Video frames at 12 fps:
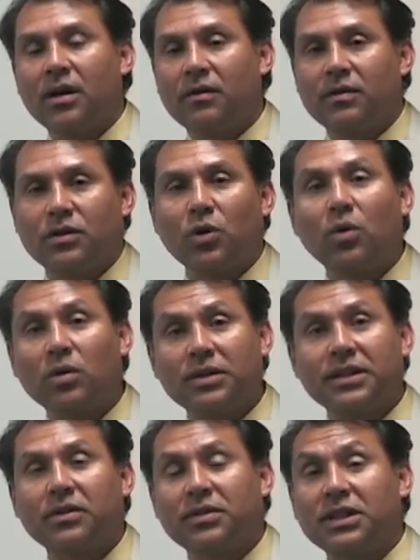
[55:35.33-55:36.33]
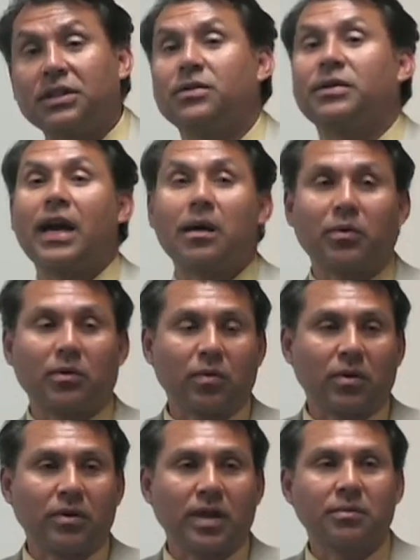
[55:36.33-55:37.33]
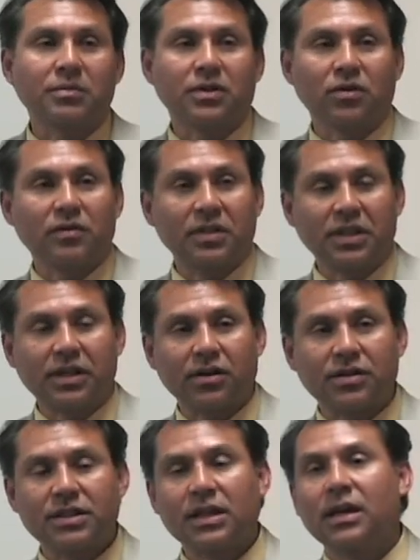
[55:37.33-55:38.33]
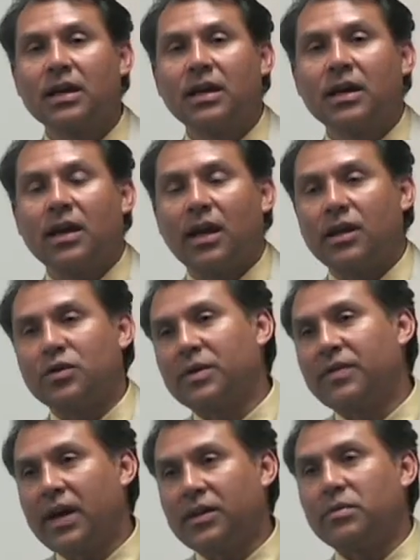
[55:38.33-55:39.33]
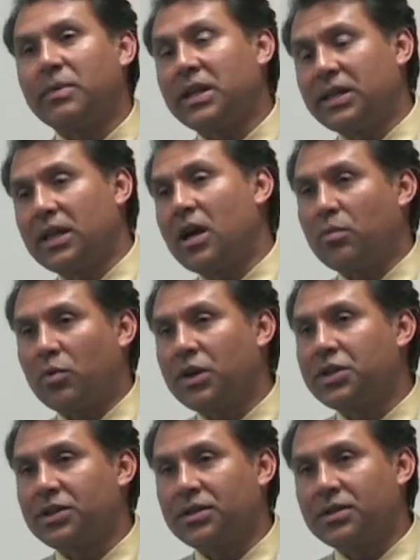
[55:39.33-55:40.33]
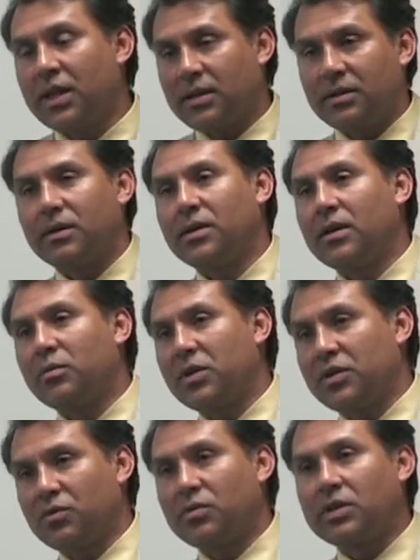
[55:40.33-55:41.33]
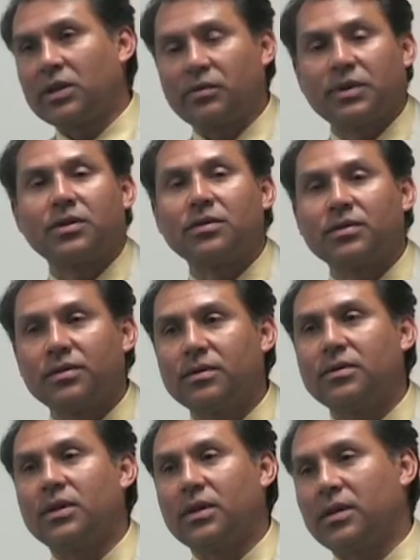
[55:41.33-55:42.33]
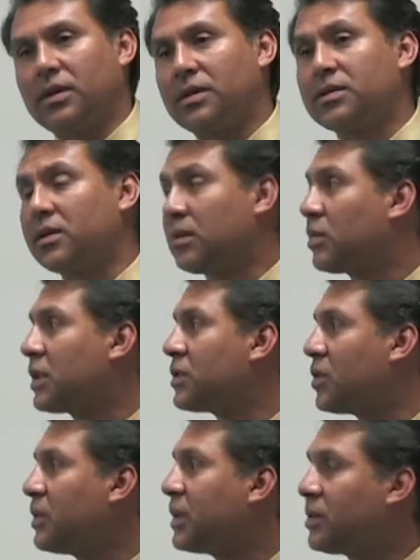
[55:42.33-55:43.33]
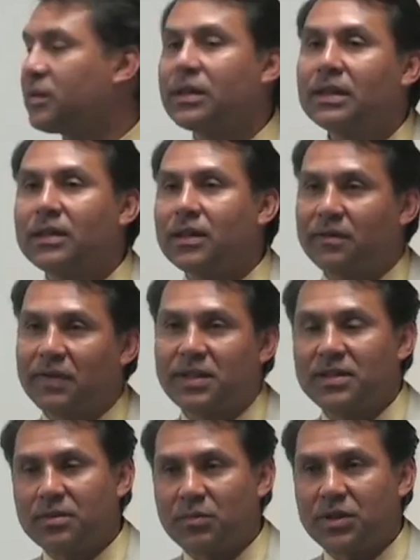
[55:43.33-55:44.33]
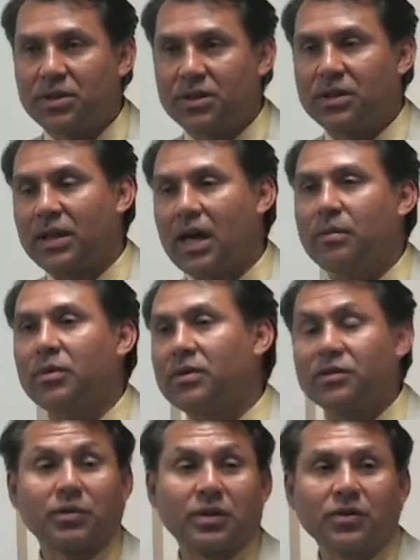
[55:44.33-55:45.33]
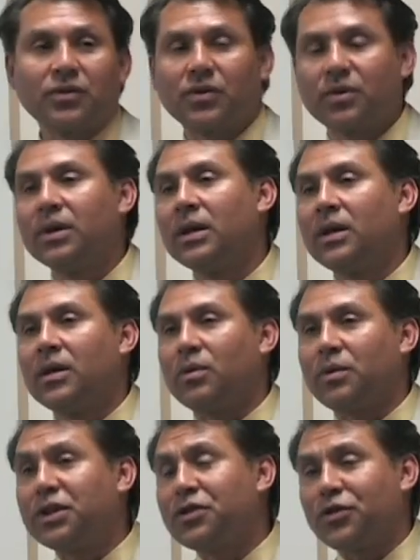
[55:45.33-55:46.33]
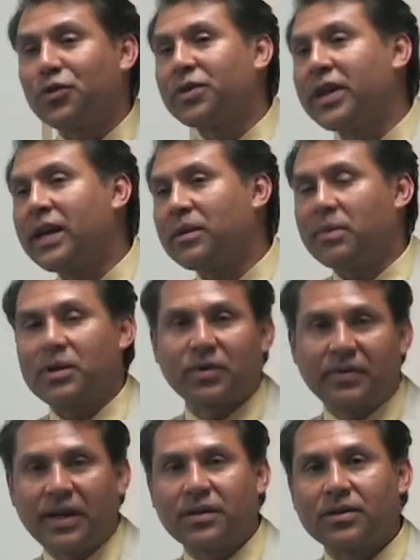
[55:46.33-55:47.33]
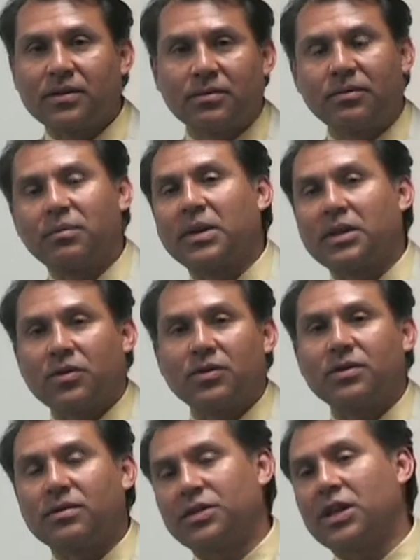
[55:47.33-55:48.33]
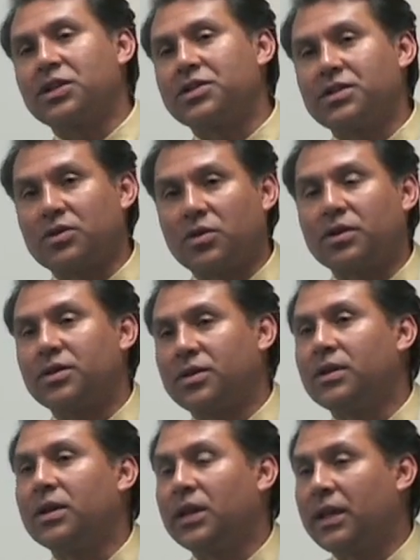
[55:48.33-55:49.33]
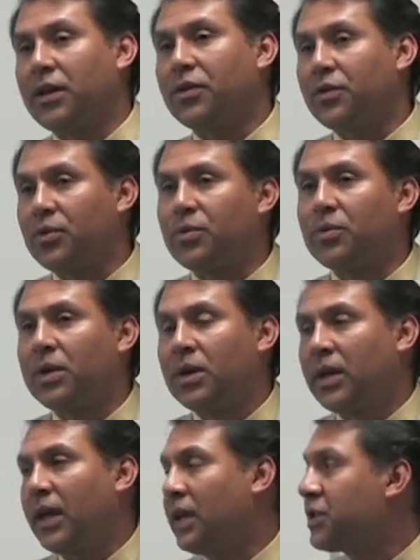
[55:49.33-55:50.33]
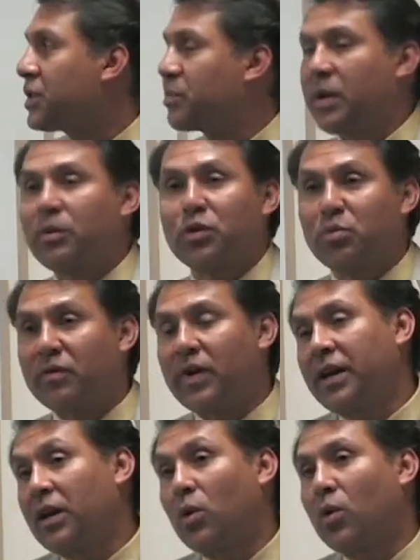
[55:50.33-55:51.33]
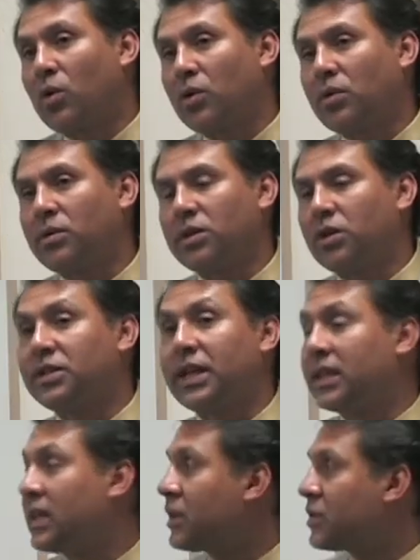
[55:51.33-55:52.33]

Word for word: of the total TOT to capital programs. And over the years, as we've had to maintain operations, that number has really reduced uh, considerably. So we don't invest as much in capital as we used to. We'll need to do that, but we've had to make those changes in order to get through and just be able to provide our core, you know, day-to-day